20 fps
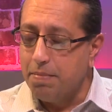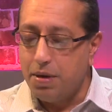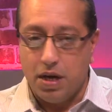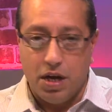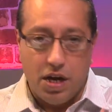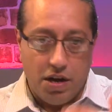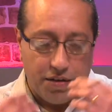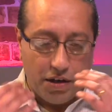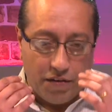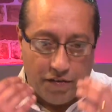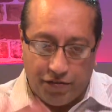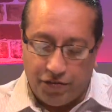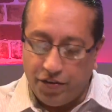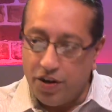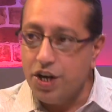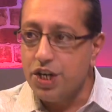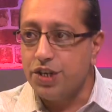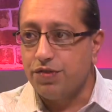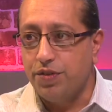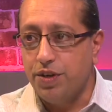But the
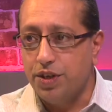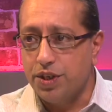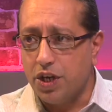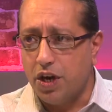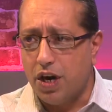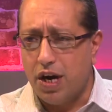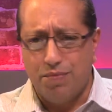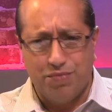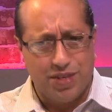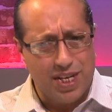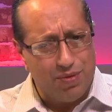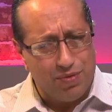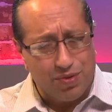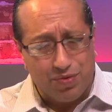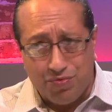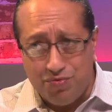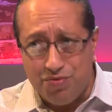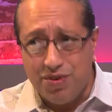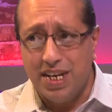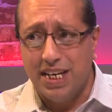first few times, it
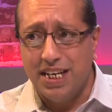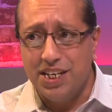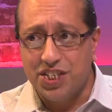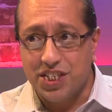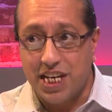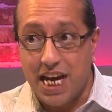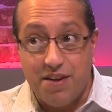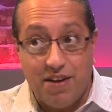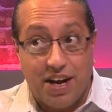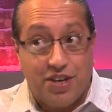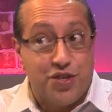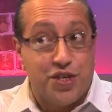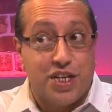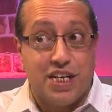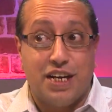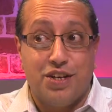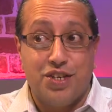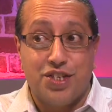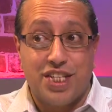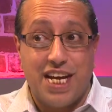was really scary. As you
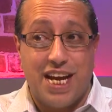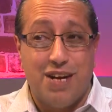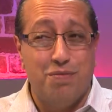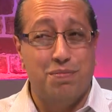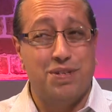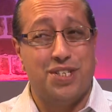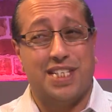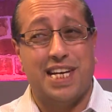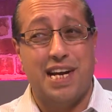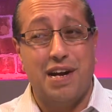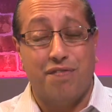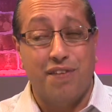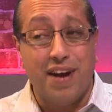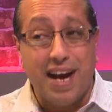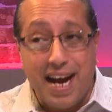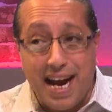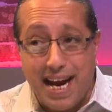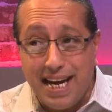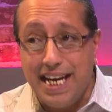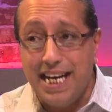can understand, it would be scary for
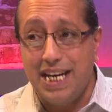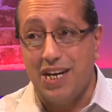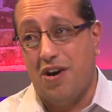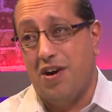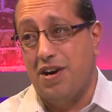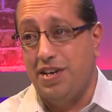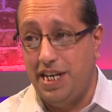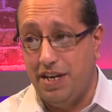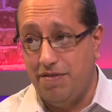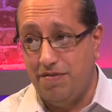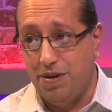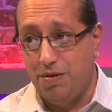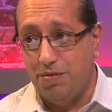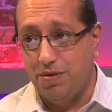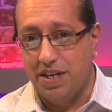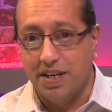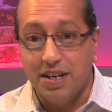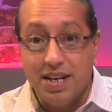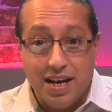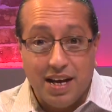any
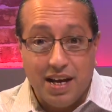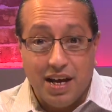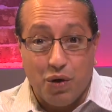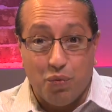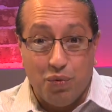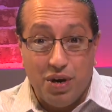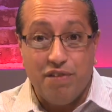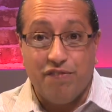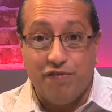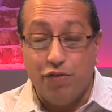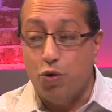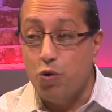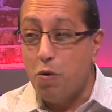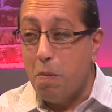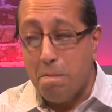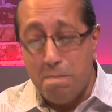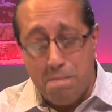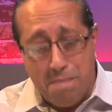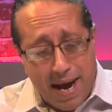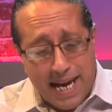9-year-old. And we
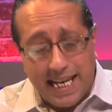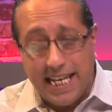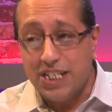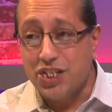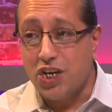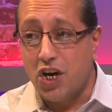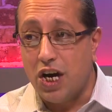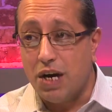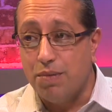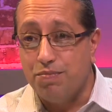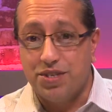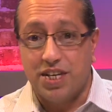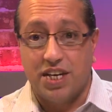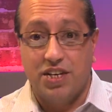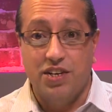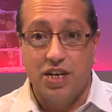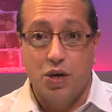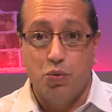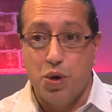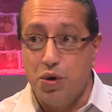thought many times
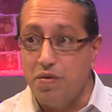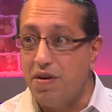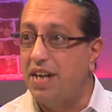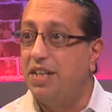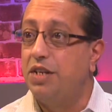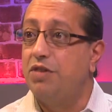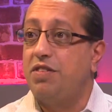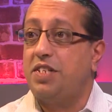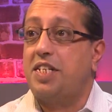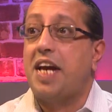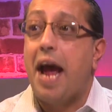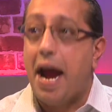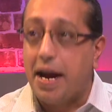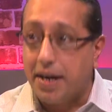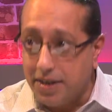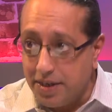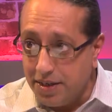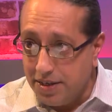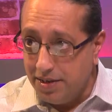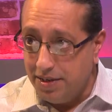that, you know, we were under
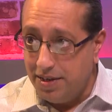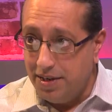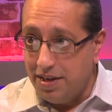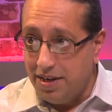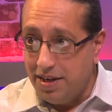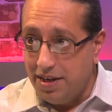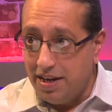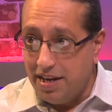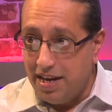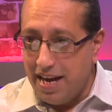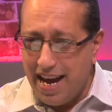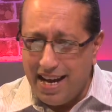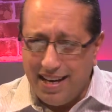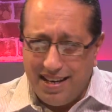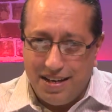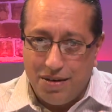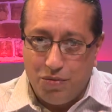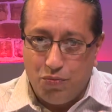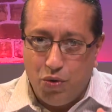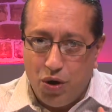attack.
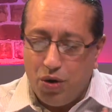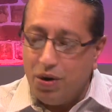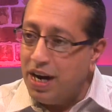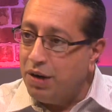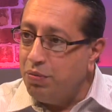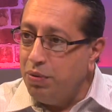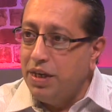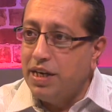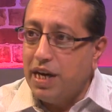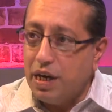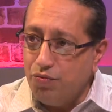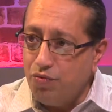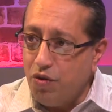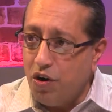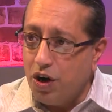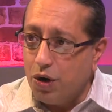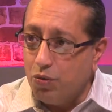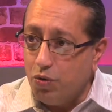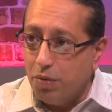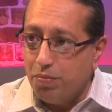And what had we done
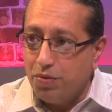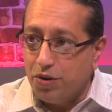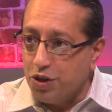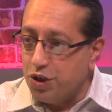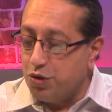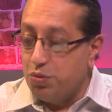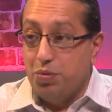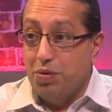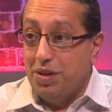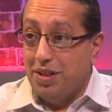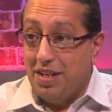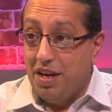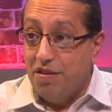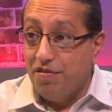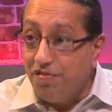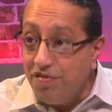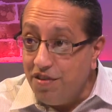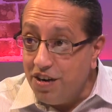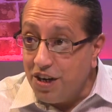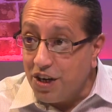wrong? What, because we were
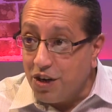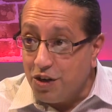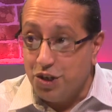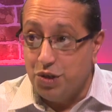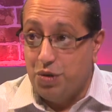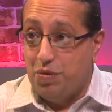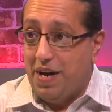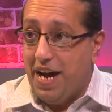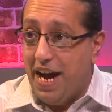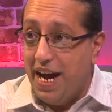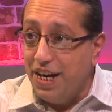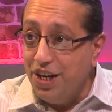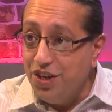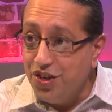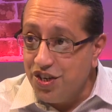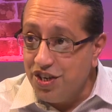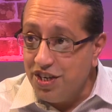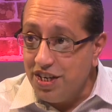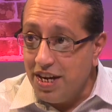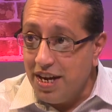different, because we were
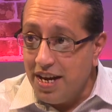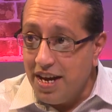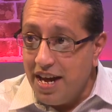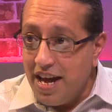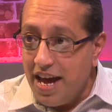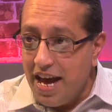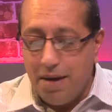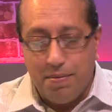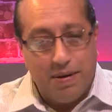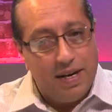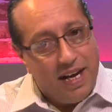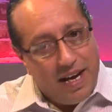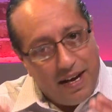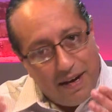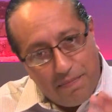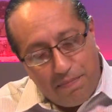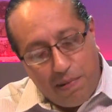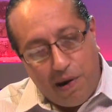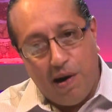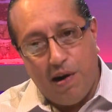Asian? But
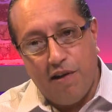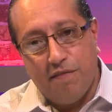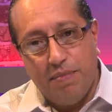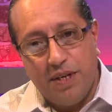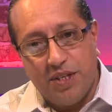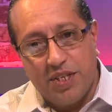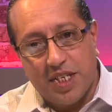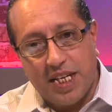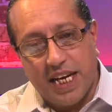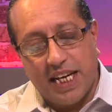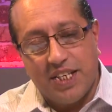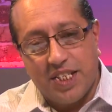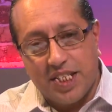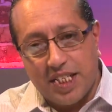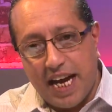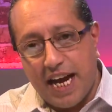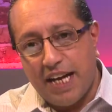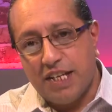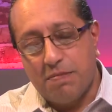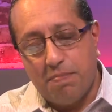a part of me today
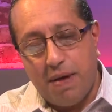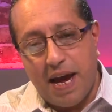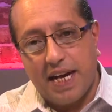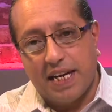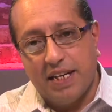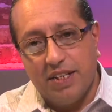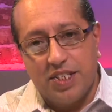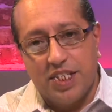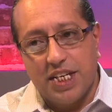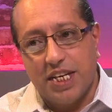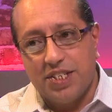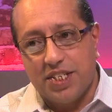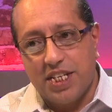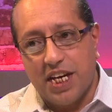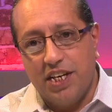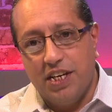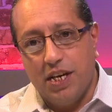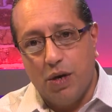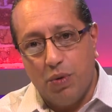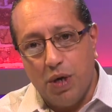stands back and says
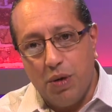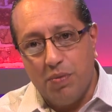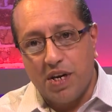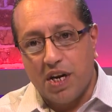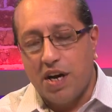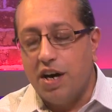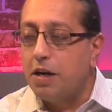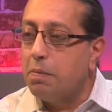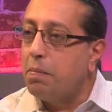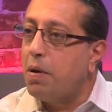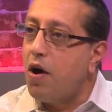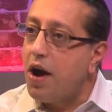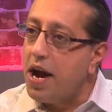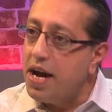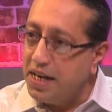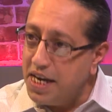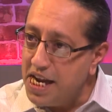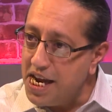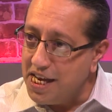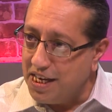that, you know, we were the kind of
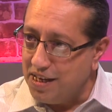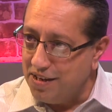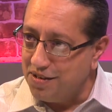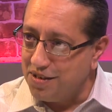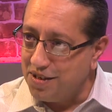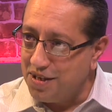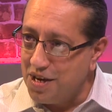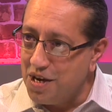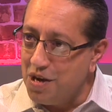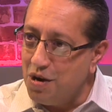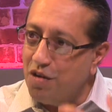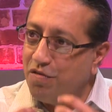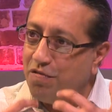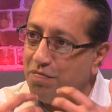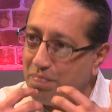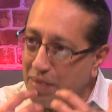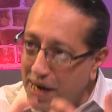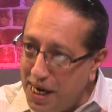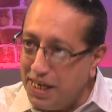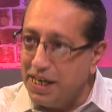pioneers
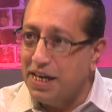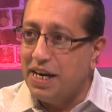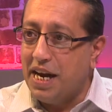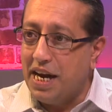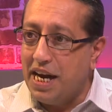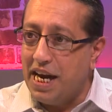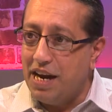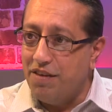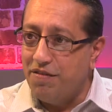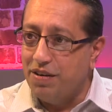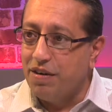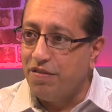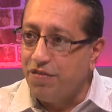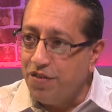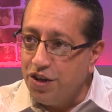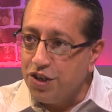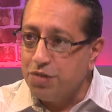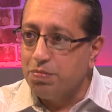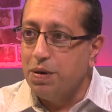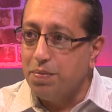of being in that area, the
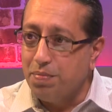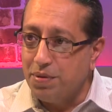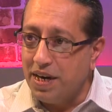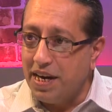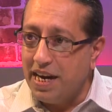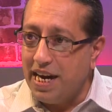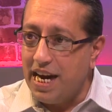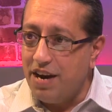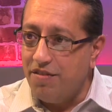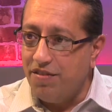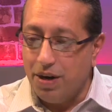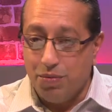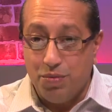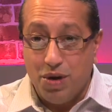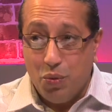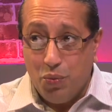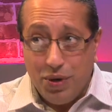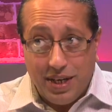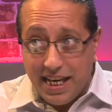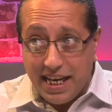first people in the area,
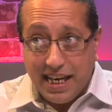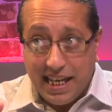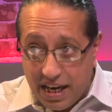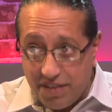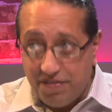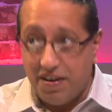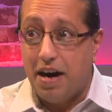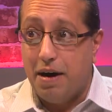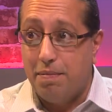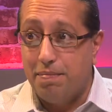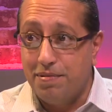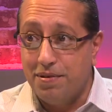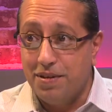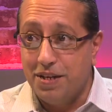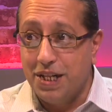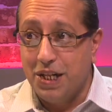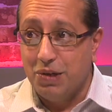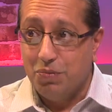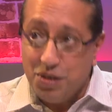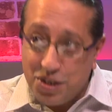and we didn't give up.
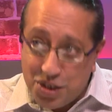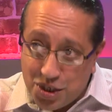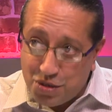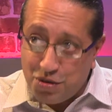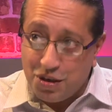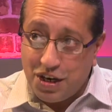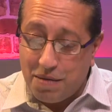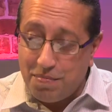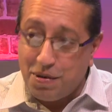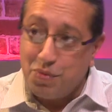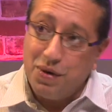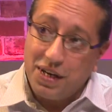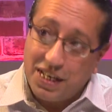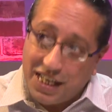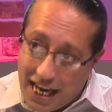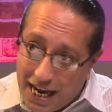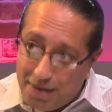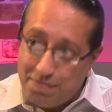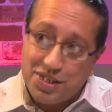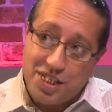We stood up and we
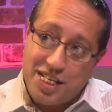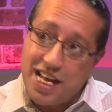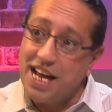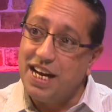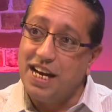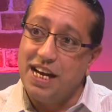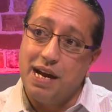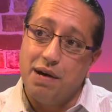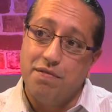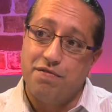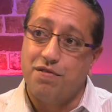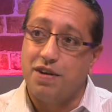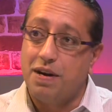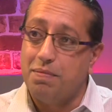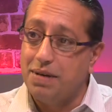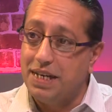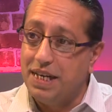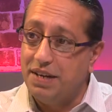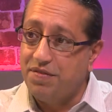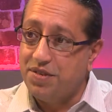kept standing up for
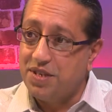our beliefs.